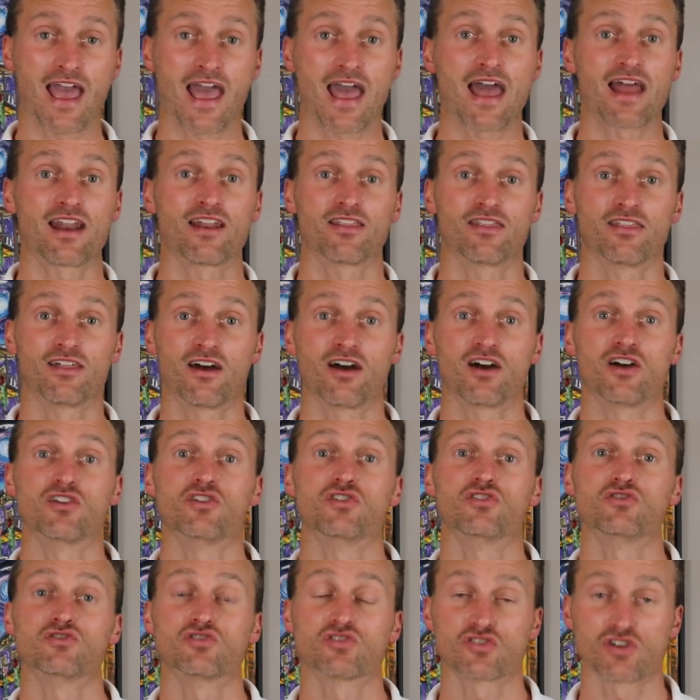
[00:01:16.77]
at the
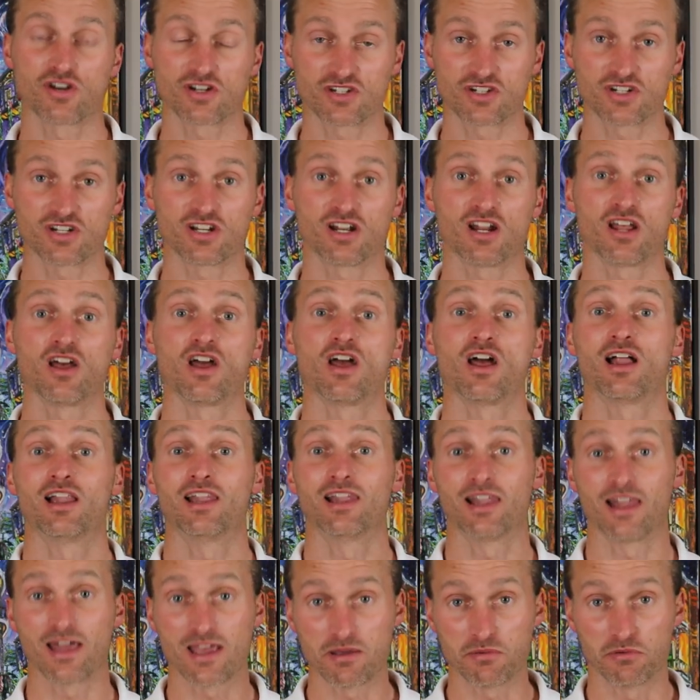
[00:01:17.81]
nutrition
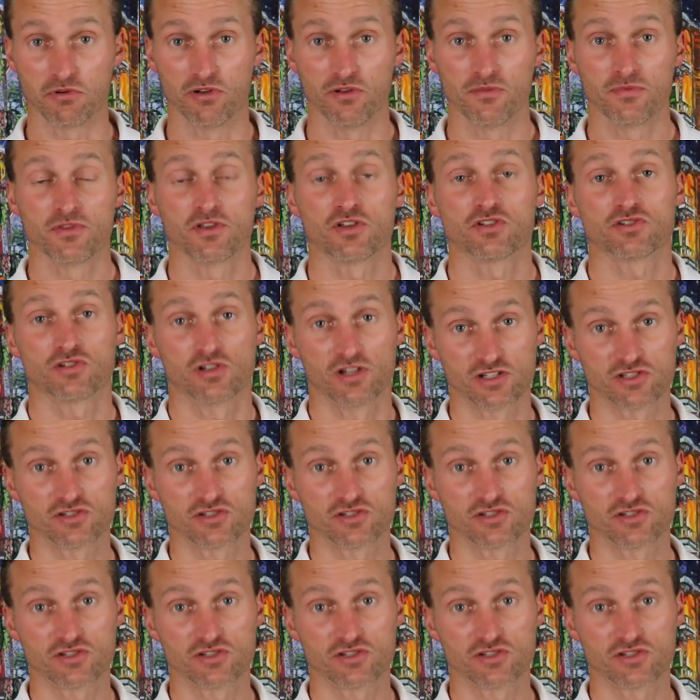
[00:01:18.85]
label. So